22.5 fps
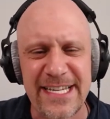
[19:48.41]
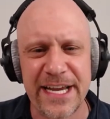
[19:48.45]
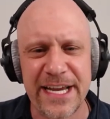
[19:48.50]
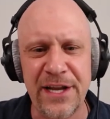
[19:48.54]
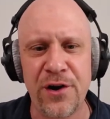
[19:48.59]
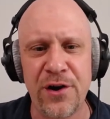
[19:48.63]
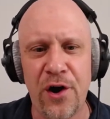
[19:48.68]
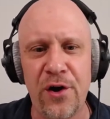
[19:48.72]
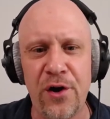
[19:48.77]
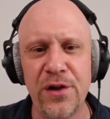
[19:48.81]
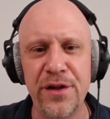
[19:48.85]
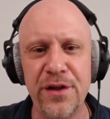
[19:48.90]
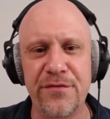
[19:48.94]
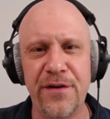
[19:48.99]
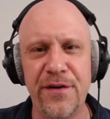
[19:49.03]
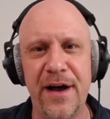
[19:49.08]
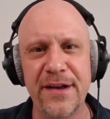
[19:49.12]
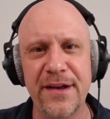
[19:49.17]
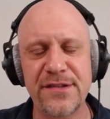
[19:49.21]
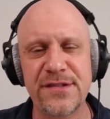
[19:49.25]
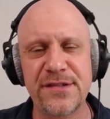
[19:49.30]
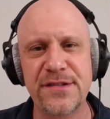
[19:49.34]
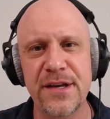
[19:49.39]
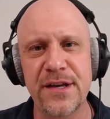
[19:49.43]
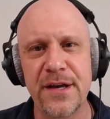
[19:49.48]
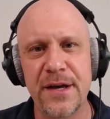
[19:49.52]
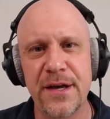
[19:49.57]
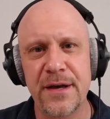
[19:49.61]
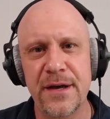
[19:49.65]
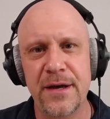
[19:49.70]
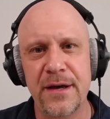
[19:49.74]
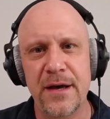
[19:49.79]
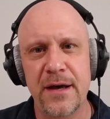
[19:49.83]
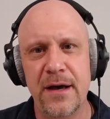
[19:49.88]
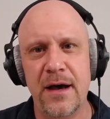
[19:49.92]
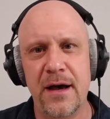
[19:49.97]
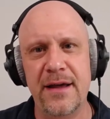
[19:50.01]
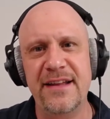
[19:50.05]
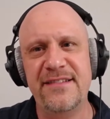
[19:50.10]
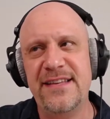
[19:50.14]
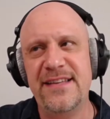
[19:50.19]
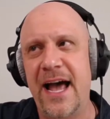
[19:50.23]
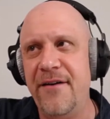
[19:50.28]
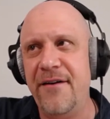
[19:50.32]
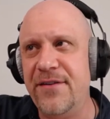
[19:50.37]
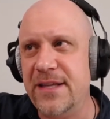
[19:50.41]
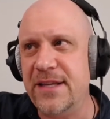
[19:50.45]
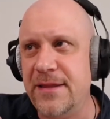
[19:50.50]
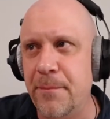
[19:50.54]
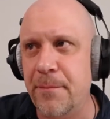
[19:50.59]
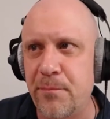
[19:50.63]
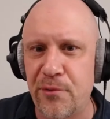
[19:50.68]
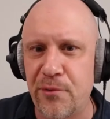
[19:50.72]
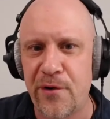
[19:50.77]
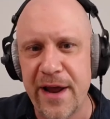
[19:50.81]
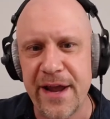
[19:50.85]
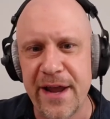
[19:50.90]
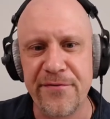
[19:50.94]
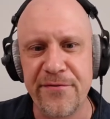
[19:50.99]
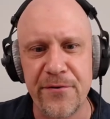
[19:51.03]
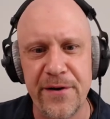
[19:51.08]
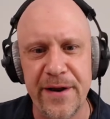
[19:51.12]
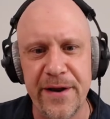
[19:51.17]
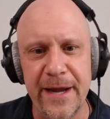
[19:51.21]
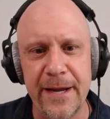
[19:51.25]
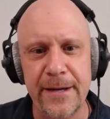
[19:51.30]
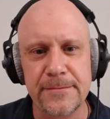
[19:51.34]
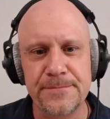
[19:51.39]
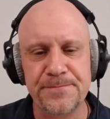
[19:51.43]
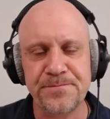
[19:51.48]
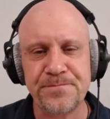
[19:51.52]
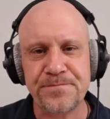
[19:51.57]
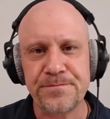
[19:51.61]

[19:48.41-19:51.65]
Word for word: in all of us. And it's having the bravery.